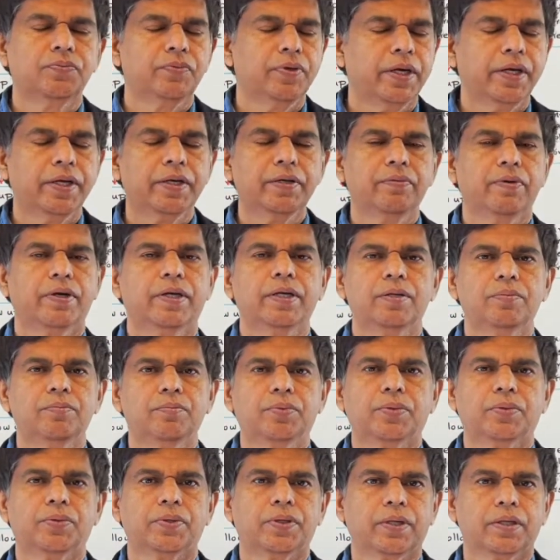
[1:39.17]
very very
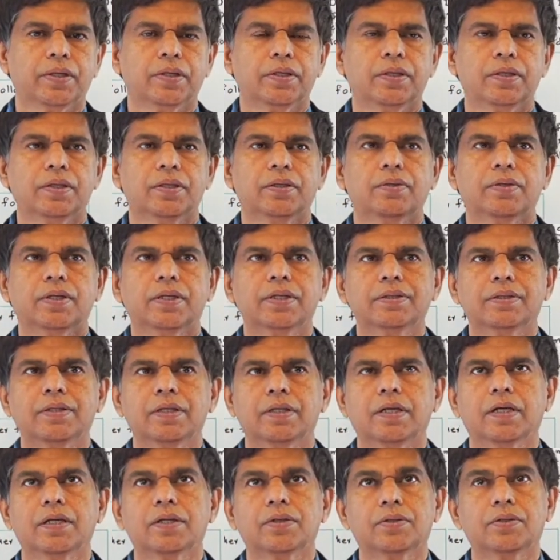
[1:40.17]
important you know i
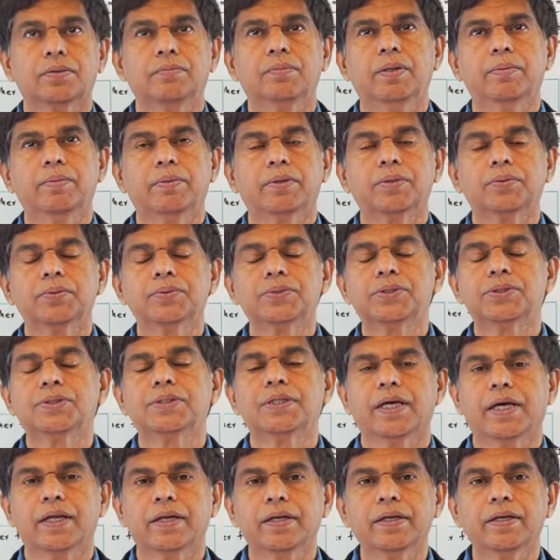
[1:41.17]
think i don't remember who
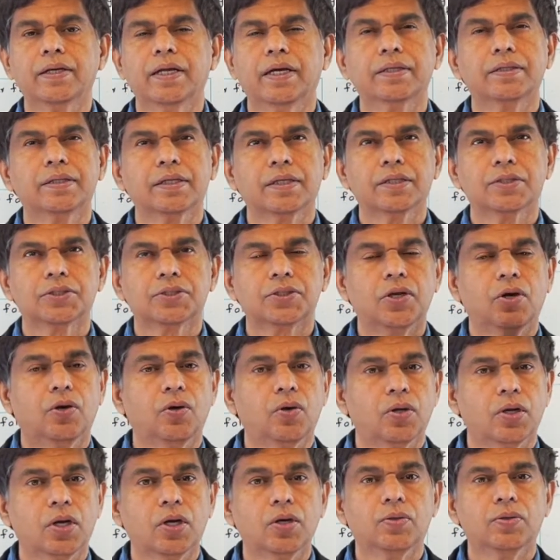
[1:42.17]
said it i think it's
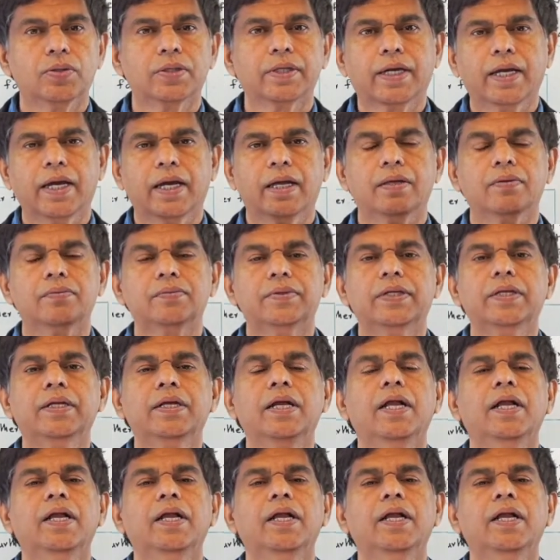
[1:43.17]
lord kelvin